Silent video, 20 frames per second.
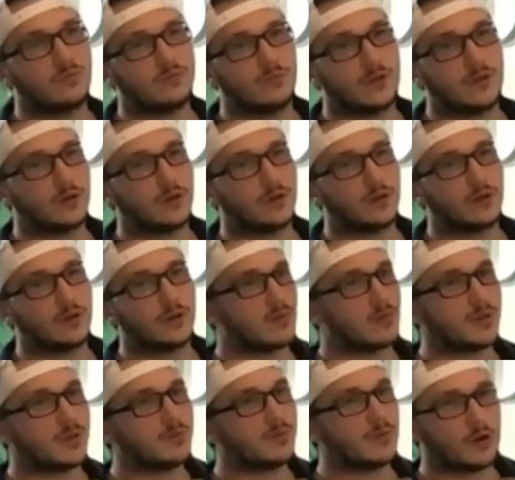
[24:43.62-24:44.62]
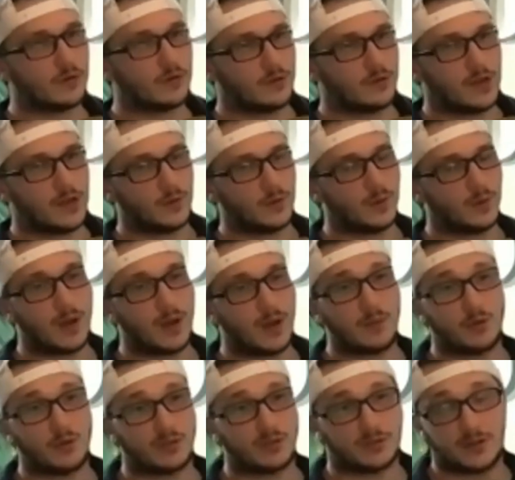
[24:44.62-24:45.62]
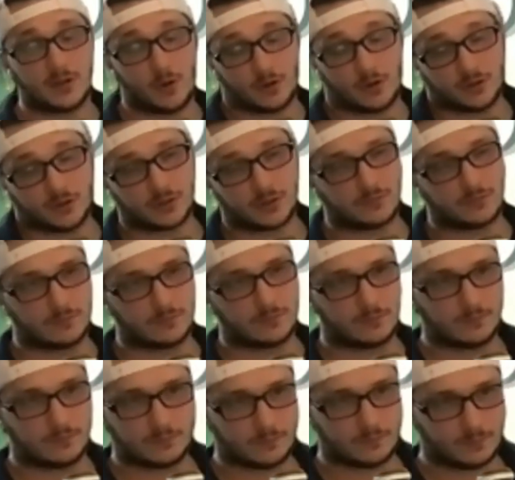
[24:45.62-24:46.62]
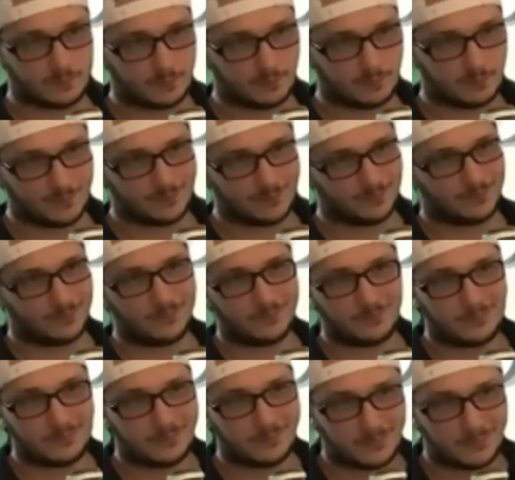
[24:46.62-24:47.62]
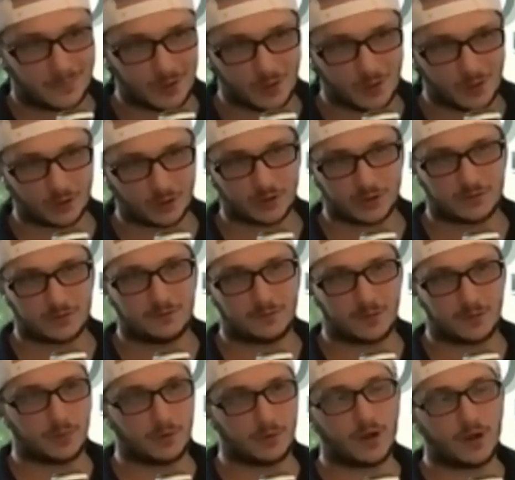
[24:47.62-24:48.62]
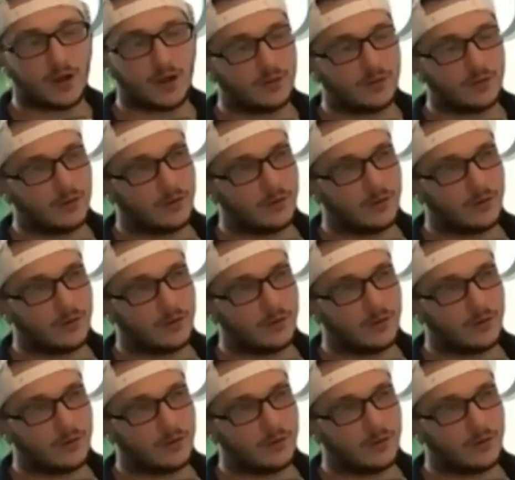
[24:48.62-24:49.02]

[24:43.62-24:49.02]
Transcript: they don't try to beat me over the head with the Bible because they know I just they know I just flip it around.